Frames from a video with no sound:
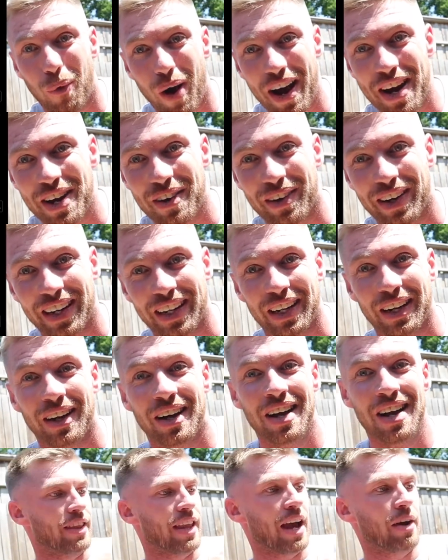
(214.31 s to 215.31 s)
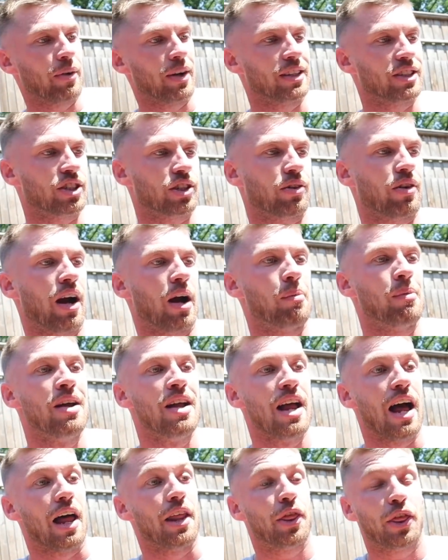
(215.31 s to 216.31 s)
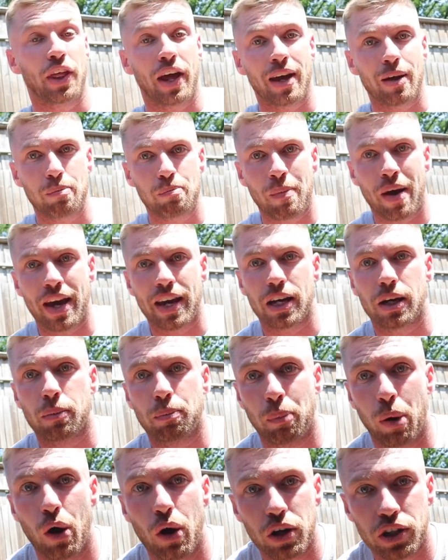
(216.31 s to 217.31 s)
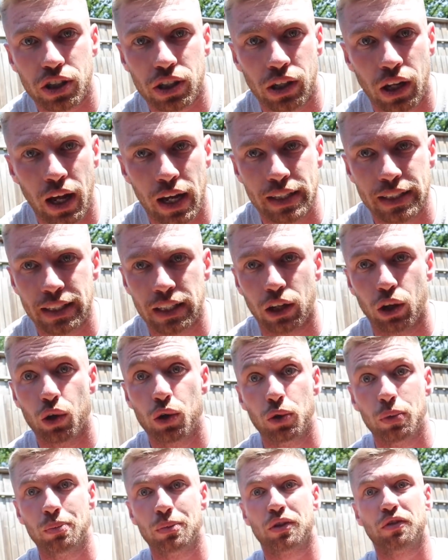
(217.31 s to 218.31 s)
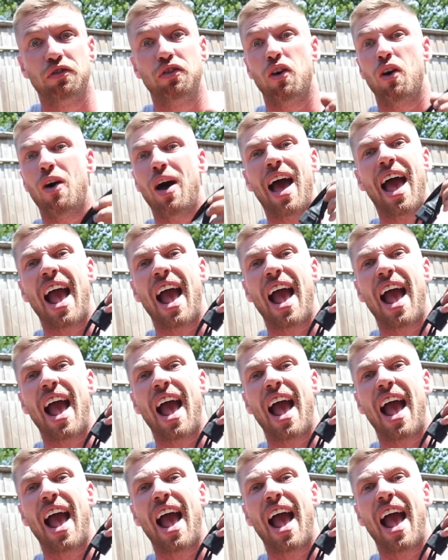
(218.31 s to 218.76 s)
Wiring, and they're on Instagram, and they make personalized looms for